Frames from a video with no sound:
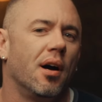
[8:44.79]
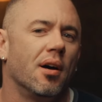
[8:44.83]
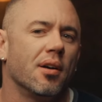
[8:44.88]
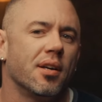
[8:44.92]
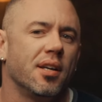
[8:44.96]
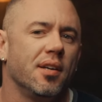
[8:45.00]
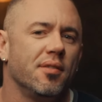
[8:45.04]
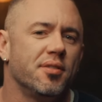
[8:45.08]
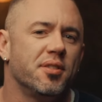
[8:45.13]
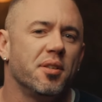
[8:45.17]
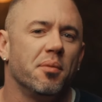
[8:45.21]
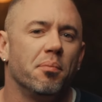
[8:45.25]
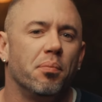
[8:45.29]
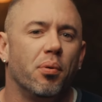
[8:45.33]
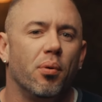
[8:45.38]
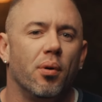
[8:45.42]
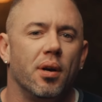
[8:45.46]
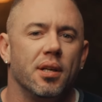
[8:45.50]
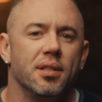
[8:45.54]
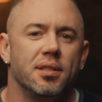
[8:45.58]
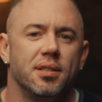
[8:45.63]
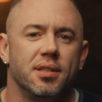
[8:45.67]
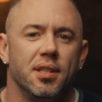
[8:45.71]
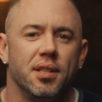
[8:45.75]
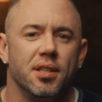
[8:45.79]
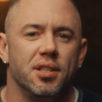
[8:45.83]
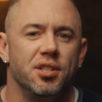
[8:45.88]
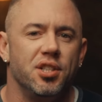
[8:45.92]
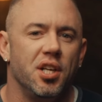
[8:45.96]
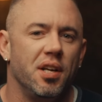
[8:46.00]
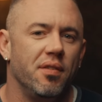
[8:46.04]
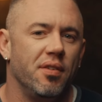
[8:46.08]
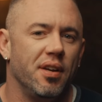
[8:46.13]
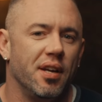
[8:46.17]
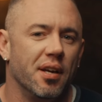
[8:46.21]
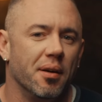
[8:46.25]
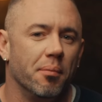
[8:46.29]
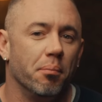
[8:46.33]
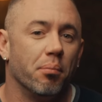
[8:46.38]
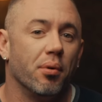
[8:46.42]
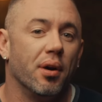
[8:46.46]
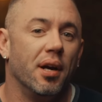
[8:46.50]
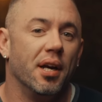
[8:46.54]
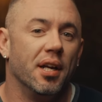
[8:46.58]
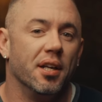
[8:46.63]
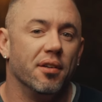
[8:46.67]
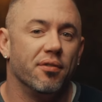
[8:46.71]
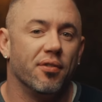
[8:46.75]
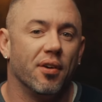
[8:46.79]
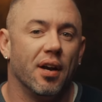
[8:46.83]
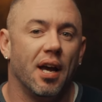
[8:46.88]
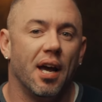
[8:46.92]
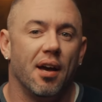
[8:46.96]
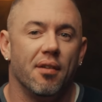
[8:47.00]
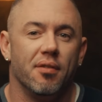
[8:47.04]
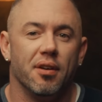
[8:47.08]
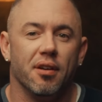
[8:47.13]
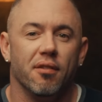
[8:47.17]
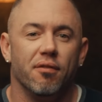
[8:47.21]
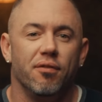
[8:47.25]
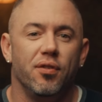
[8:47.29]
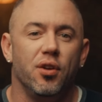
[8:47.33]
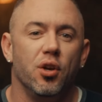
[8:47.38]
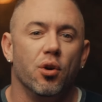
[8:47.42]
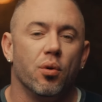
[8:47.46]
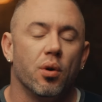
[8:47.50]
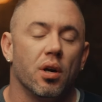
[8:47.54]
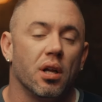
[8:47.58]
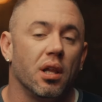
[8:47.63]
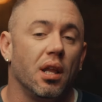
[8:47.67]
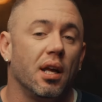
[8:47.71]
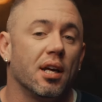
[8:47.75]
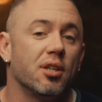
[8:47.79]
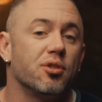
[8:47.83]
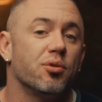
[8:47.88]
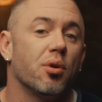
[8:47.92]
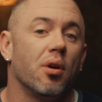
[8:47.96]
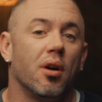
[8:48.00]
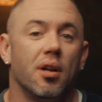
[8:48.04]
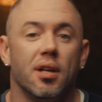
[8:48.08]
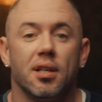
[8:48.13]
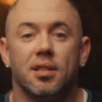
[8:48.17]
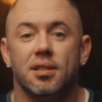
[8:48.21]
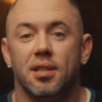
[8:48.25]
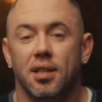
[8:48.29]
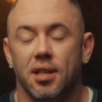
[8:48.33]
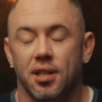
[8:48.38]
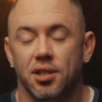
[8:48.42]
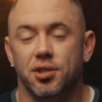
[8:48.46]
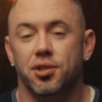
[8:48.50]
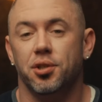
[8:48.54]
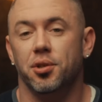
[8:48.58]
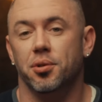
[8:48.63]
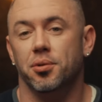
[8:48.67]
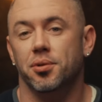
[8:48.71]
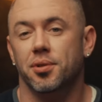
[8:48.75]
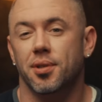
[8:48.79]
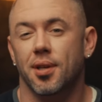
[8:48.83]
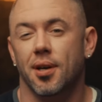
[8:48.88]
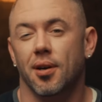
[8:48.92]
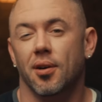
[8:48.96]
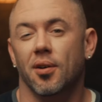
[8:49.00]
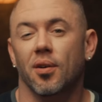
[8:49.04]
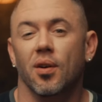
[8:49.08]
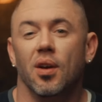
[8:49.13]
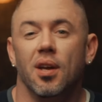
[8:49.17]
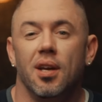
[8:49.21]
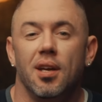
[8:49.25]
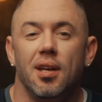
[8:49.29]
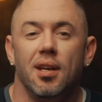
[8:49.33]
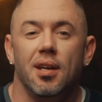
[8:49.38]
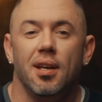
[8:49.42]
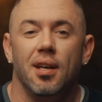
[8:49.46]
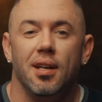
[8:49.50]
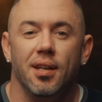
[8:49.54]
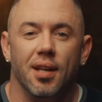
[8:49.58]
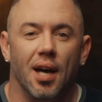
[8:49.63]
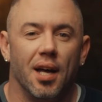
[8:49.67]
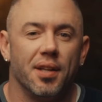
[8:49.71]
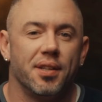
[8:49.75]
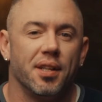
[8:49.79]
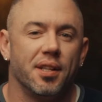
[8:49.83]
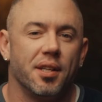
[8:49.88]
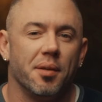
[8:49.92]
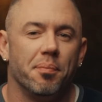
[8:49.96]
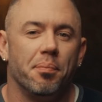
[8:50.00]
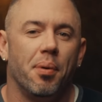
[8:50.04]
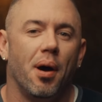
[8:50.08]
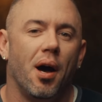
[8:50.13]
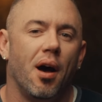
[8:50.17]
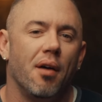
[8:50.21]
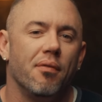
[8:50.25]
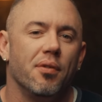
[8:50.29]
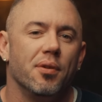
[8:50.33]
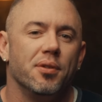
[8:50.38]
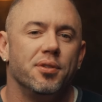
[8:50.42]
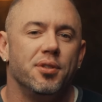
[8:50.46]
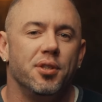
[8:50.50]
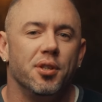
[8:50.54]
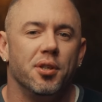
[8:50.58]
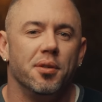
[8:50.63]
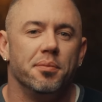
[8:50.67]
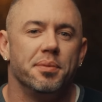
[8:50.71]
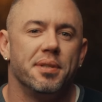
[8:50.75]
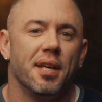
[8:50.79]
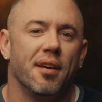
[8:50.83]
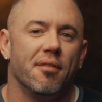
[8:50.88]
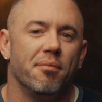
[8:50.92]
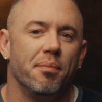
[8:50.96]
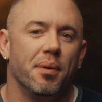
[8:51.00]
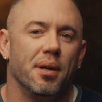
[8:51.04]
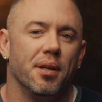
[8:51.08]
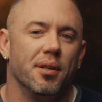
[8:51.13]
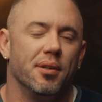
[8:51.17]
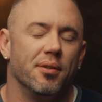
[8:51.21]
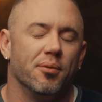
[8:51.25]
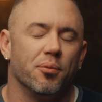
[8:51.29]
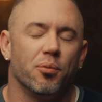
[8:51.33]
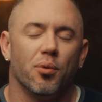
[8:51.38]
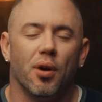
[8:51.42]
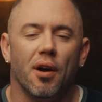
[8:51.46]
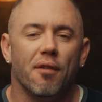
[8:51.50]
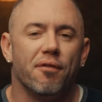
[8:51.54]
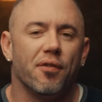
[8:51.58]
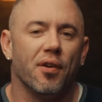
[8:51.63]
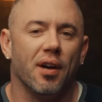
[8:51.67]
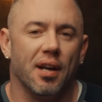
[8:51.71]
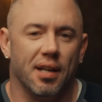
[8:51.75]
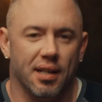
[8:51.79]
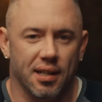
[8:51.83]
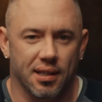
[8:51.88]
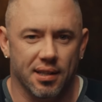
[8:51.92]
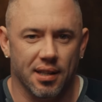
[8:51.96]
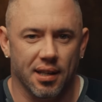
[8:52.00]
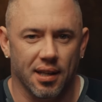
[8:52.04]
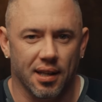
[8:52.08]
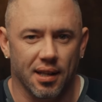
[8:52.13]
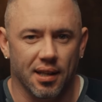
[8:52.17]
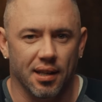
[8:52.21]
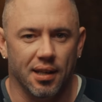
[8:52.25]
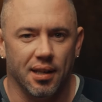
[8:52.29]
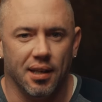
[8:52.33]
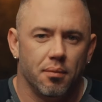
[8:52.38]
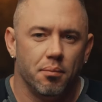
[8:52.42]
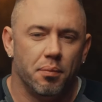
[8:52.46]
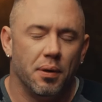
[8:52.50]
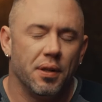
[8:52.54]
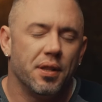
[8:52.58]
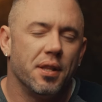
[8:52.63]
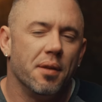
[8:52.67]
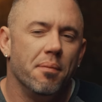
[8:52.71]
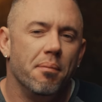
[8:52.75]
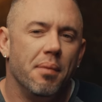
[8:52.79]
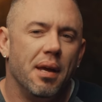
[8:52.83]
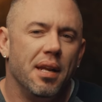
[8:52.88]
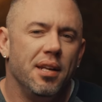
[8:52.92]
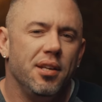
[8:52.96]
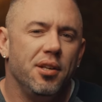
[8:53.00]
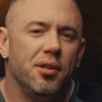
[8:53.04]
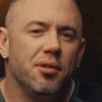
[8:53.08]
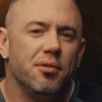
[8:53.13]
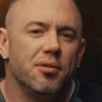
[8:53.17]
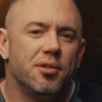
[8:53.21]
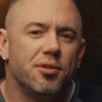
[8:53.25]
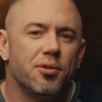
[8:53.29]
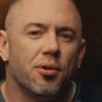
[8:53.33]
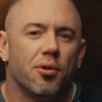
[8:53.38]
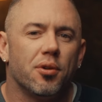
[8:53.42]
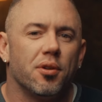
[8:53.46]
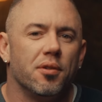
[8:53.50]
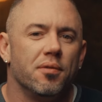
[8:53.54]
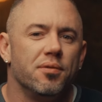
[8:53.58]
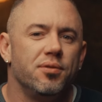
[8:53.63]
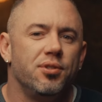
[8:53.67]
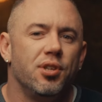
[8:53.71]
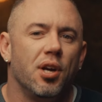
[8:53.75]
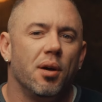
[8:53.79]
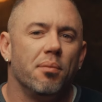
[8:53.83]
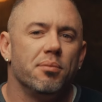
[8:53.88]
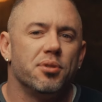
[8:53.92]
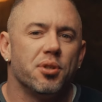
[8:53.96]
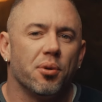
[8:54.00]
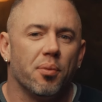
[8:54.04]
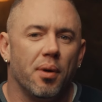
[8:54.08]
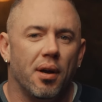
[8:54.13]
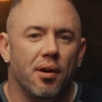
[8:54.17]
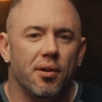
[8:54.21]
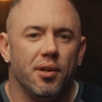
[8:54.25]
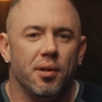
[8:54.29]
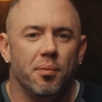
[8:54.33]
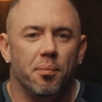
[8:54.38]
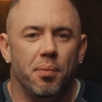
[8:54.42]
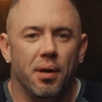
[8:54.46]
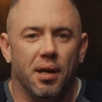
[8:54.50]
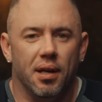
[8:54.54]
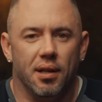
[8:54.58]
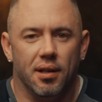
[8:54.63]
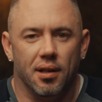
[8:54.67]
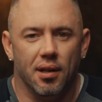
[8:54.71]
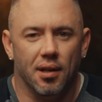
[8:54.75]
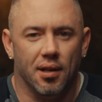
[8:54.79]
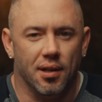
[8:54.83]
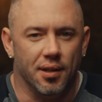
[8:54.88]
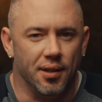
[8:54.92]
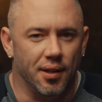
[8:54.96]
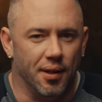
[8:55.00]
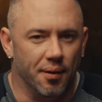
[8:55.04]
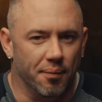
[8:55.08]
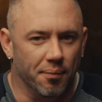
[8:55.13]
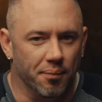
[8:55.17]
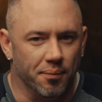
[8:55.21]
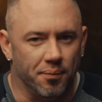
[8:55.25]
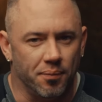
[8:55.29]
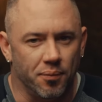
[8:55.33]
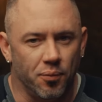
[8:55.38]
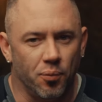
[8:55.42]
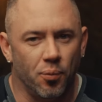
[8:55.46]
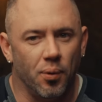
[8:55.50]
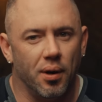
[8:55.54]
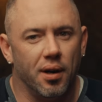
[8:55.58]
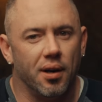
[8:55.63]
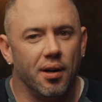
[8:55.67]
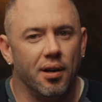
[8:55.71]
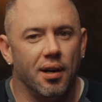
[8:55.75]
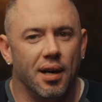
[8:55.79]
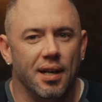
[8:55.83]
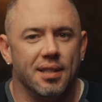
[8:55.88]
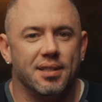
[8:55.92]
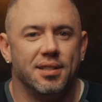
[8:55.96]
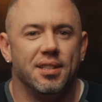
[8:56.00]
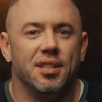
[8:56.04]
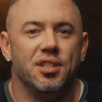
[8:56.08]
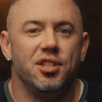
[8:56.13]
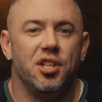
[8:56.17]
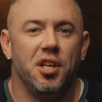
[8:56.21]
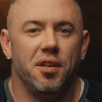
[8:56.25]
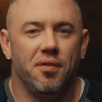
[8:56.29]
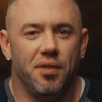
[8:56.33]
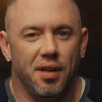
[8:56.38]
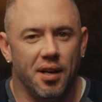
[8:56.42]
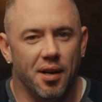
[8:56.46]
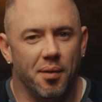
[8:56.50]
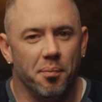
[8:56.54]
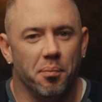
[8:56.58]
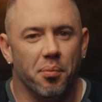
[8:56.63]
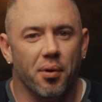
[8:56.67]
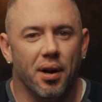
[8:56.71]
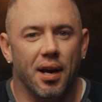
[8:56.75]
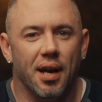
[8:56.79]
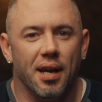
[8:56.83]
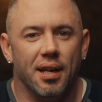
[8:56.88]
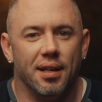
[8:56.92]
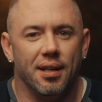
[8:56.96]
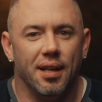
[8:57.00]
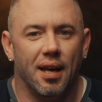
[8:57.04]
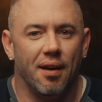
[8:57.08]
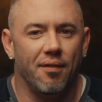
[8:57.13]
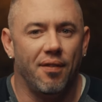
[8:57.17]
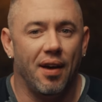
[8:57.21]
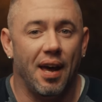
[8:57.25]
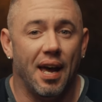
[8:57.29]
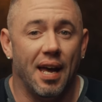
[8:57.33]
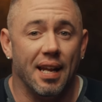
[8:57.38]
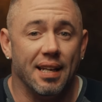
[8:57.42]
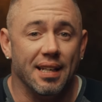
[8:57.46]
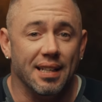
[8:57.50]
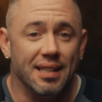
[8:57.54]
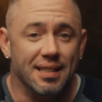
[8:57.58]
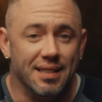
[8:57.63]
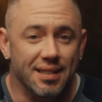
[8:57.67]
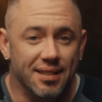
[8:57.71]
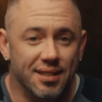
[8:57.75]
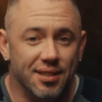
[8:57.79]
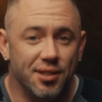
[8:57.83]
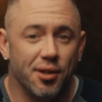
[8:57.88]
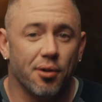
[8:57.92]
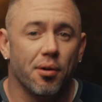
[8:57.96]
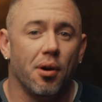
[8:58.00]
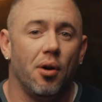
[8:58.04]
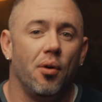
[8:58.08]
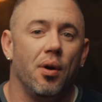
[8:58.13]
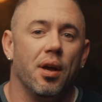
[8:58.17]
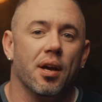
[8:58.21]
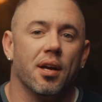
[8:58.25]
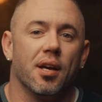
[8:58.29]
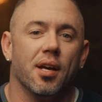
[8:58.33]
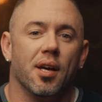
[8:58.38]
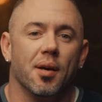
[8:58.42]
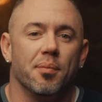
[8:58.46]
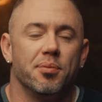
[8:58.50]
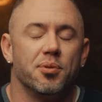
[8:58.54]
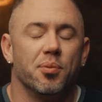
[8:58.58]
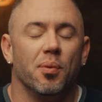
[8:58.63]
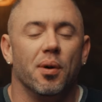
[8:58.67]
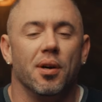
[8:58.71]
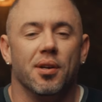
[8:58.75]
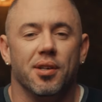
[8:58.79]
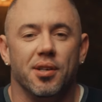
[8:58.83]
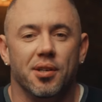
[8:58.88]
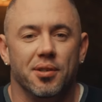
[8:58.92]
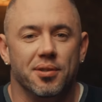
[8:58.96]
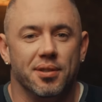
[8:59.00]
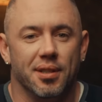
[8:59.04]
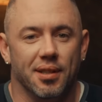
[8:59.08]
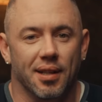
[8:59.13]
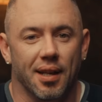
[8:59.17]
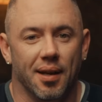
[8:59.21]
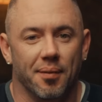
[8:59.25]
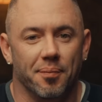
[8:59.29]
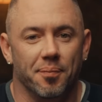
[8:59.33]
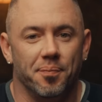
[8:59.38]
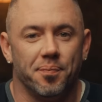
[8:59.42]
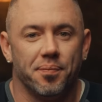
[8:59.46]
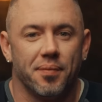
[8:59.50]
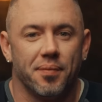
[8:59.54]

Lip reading: I'll give some points to the GVM brand for having fewer electronics issues though. Not that the Pavotubes have been rough or anything, but the menu sort of jumps around a bit on them, whereas the GVM brand have had 0 hiccups while using them.